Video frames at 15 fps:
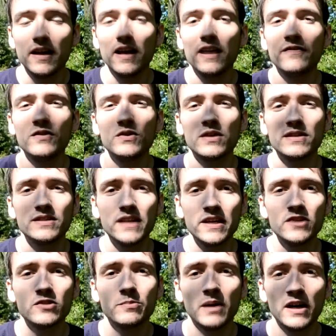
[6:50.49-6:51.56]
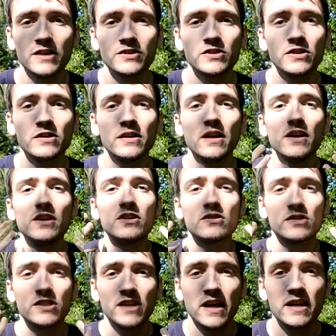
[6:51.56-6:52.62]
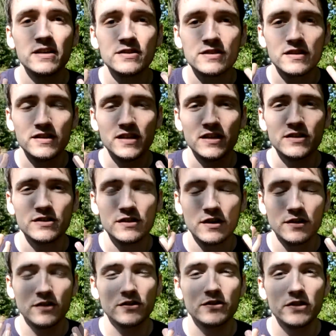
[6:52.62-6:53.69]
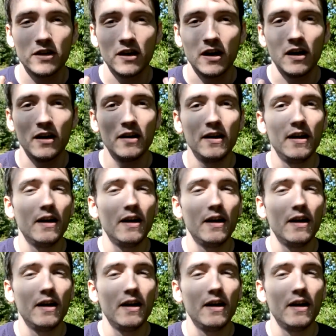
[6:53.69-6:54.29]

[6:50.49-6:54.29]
If you can change your posture, you'll change the tension in your jaw.